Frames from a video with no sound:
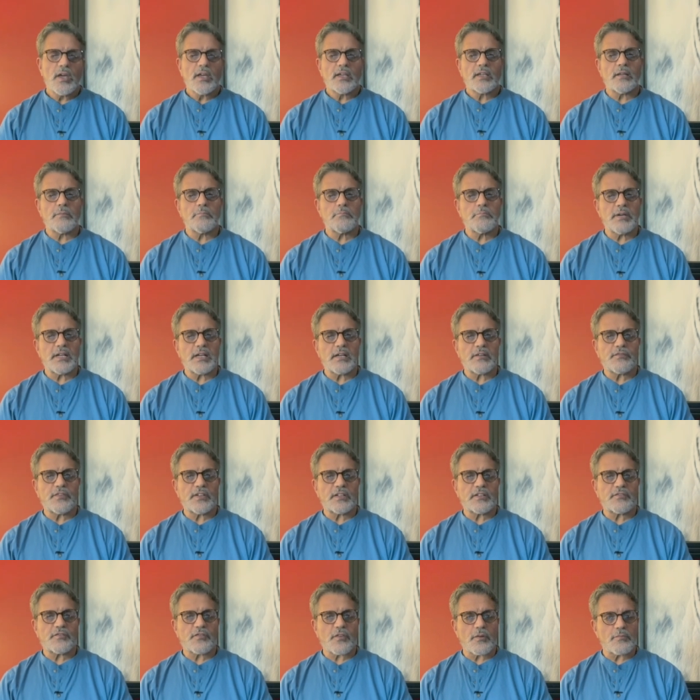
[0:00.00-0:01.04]
can
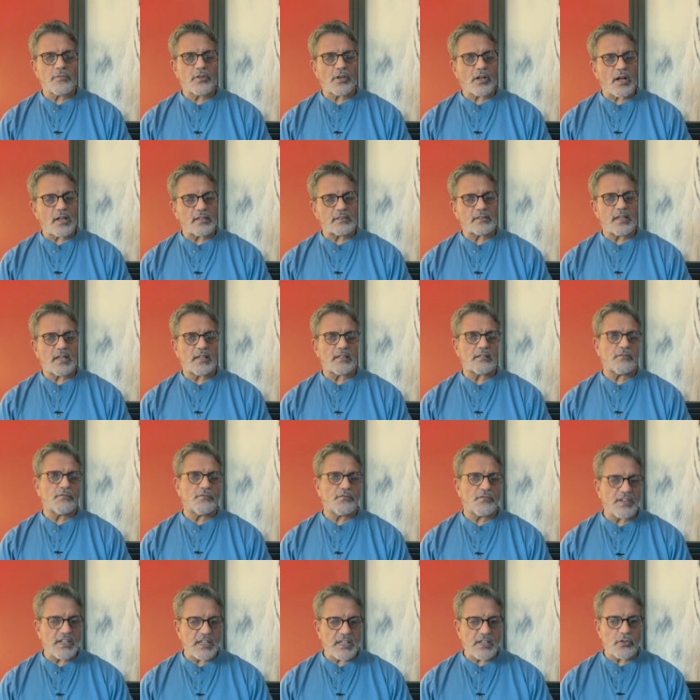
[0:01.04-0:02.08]
benefit from the content
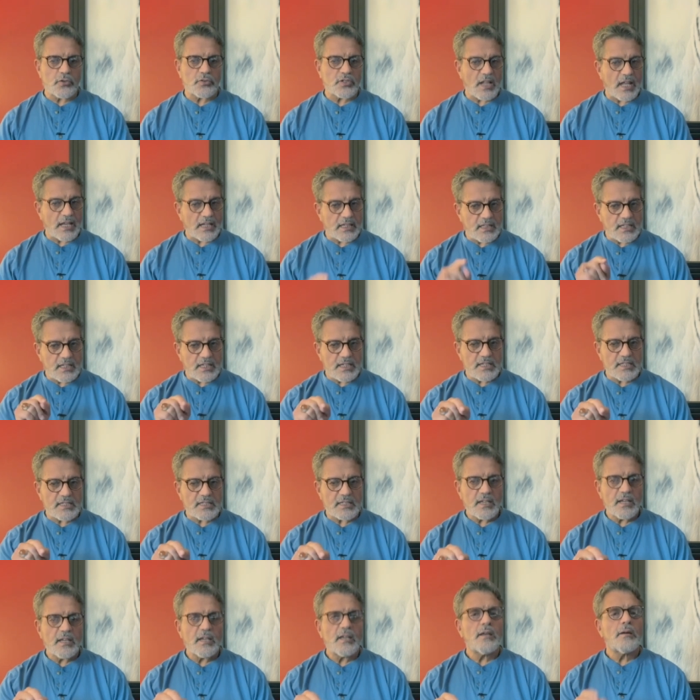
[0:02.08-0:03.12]
videos like these
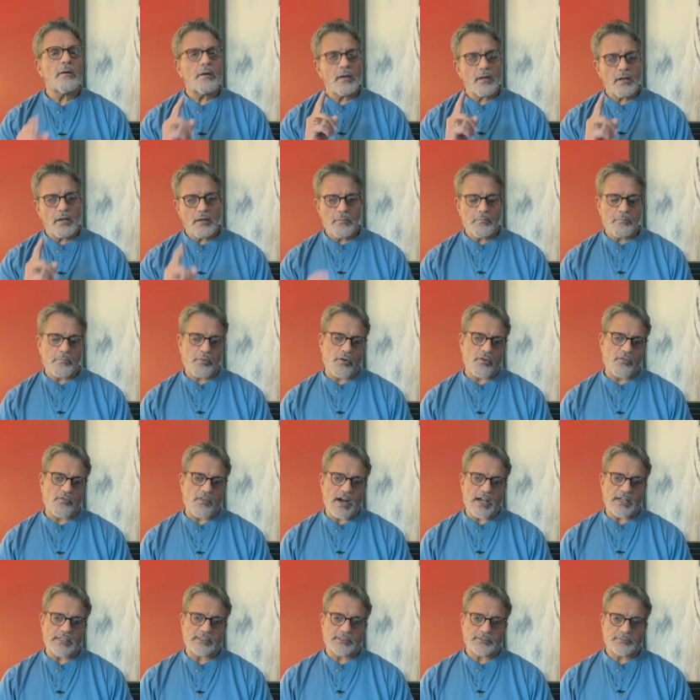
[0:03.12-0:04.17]

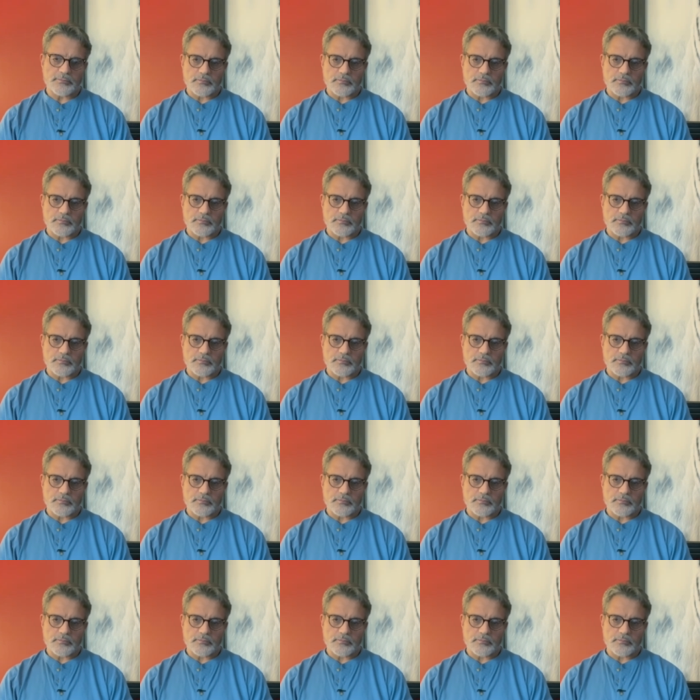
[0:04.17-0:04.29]
provide.